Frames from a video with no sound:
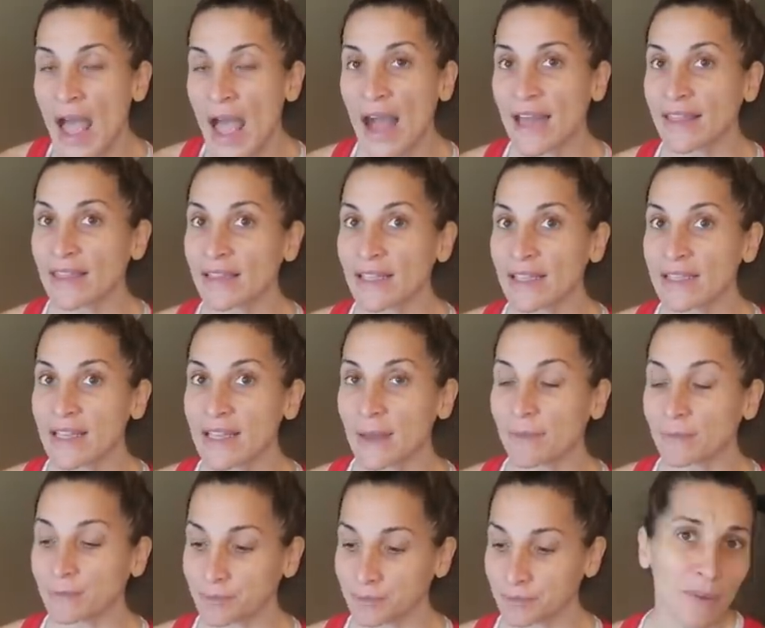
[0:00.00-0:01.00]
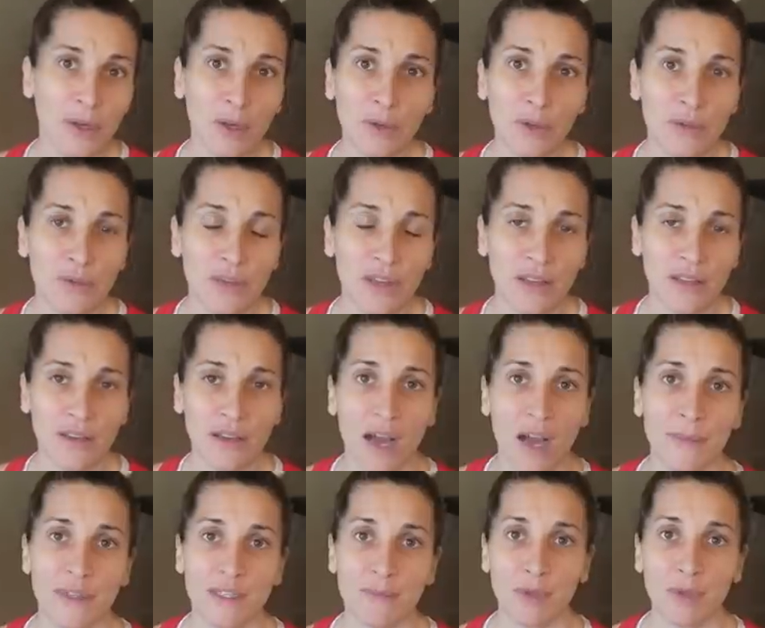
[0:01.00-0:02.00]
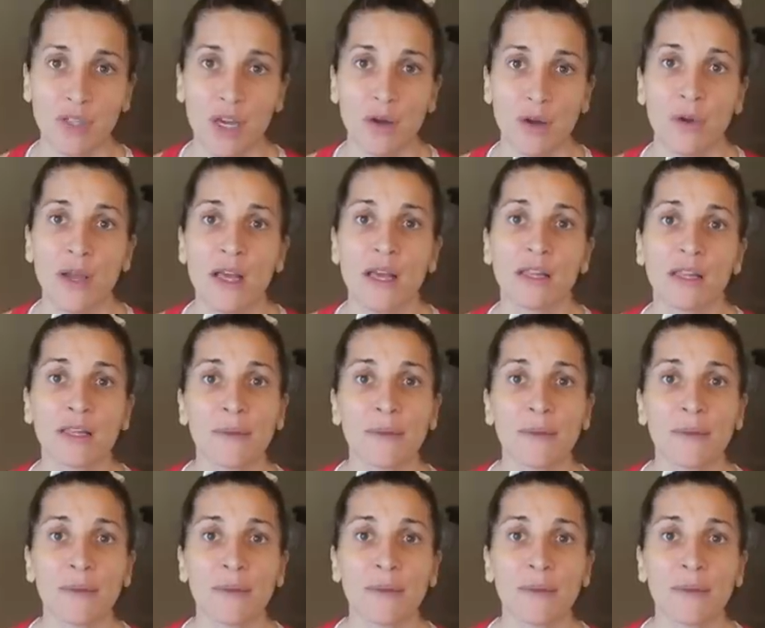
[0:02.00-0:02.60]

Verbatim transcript: I think that's it. Let me know what you think in the comments below.